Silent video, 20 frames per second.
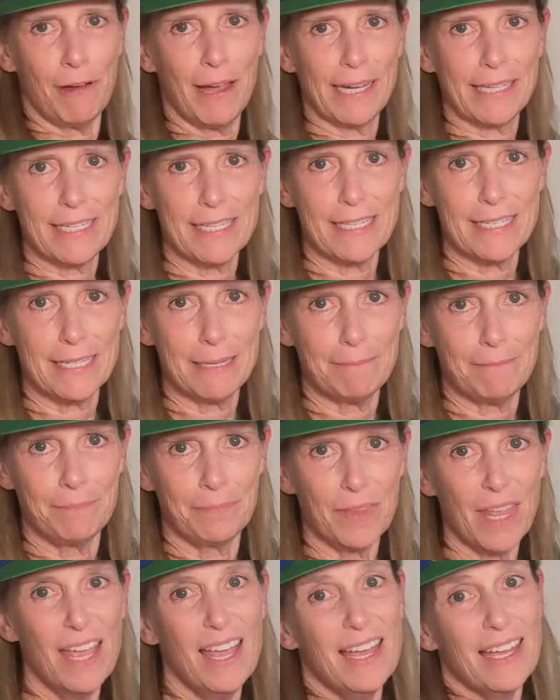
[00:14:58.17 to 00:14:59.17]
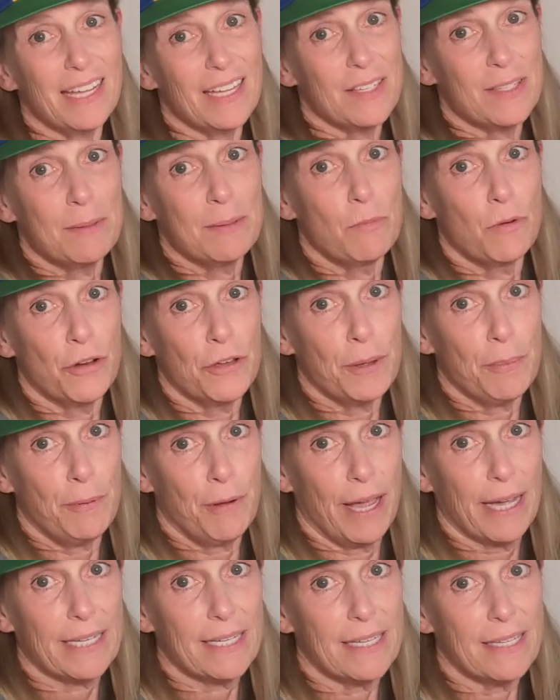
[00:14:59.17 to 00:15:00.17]
practicing. because the more you
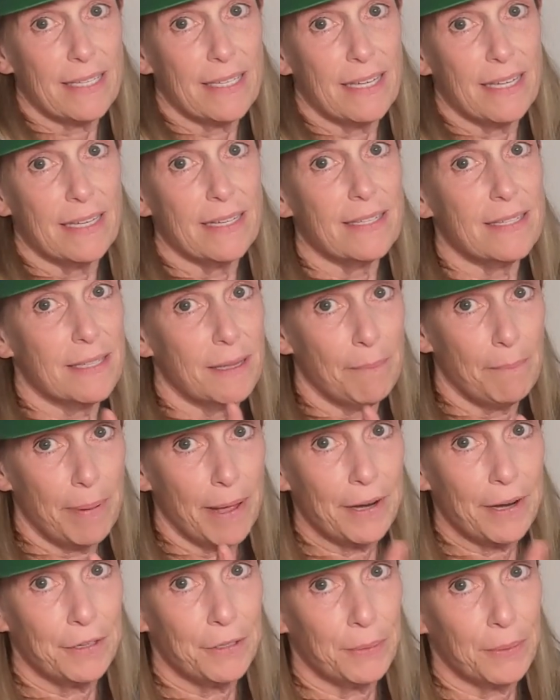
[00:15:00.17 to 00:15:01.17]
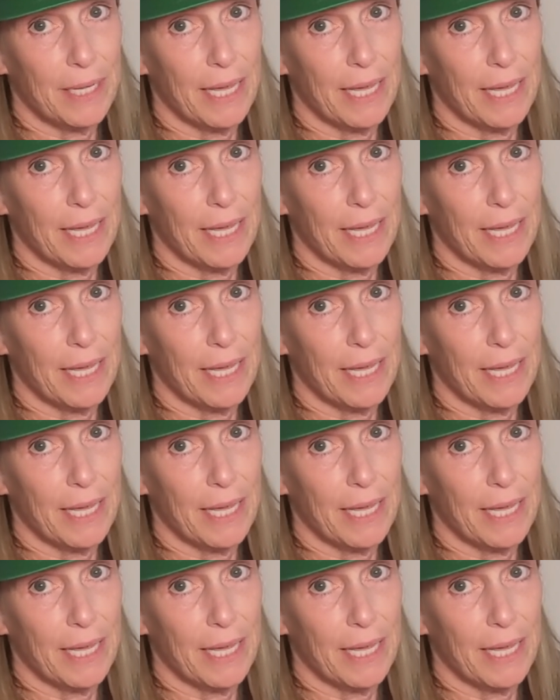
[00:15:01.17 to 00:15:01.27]
practice things, the better you